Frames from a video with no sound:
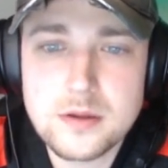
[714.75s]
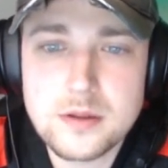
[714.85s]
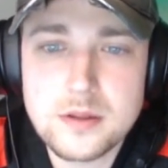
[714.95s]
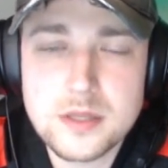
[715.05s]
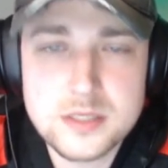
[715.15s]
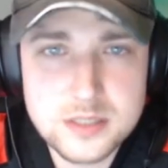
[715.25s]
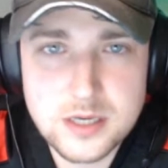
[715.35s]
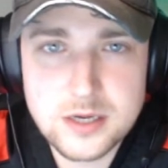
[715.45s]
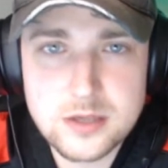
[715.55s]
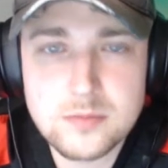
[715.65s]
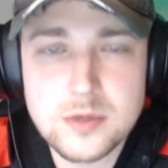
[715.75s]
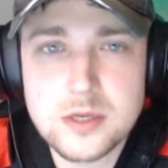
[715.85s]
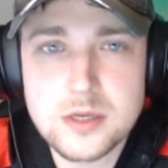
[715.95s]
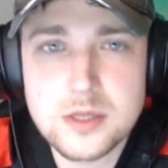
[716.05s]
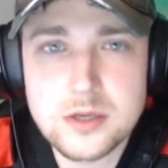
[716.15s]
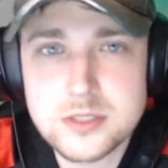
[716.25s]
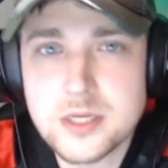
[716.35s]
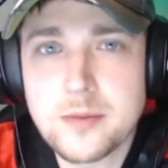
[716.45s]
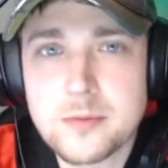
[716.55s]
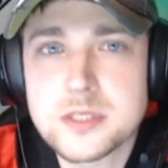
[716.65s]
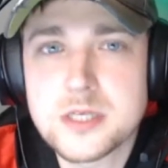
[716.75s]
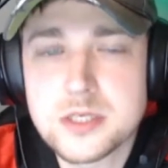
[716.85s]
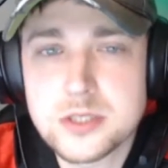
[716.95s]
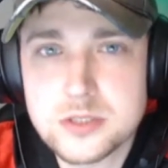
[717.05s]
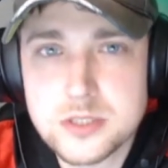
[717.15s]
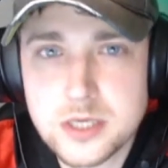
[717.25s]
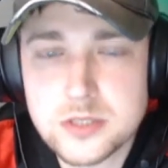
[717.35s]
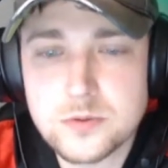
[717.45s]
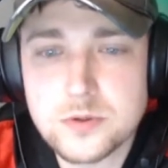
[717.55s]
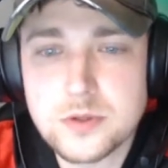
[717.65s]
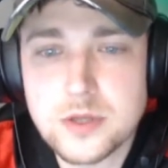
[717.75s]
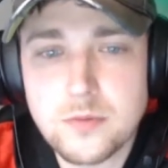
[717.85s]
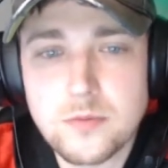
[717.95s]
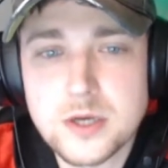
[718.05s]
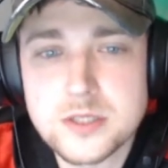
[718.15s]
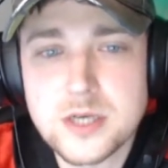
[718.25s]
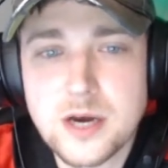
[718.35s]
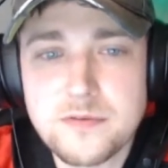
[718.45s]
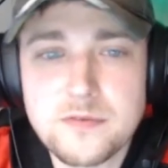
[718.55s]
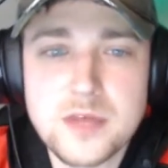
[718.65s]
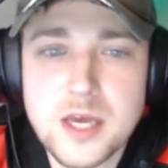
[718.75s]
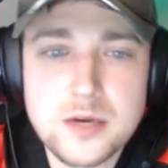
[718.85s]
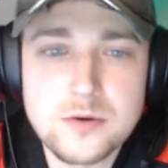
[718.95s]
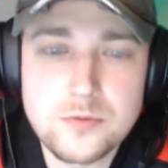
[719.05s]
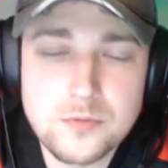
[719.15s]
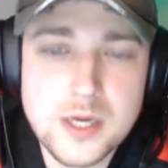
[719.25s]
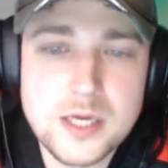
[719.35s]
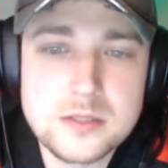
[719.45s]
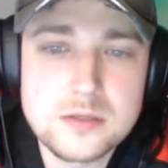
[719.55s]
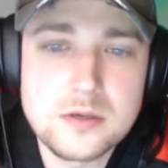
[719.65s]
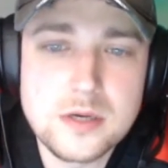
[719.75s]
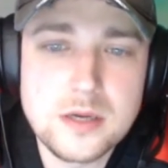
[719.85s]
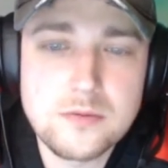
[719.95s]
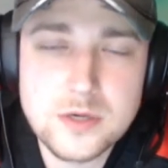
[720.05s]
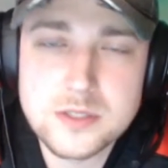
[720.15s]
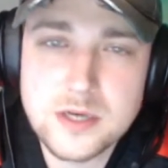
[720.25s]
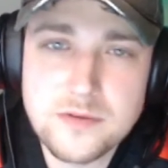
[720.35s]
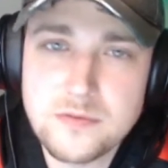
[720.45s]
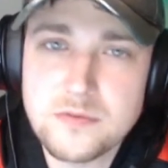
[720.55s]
this document, there's an amortization schedule that runs off of the annual rate and runs off of the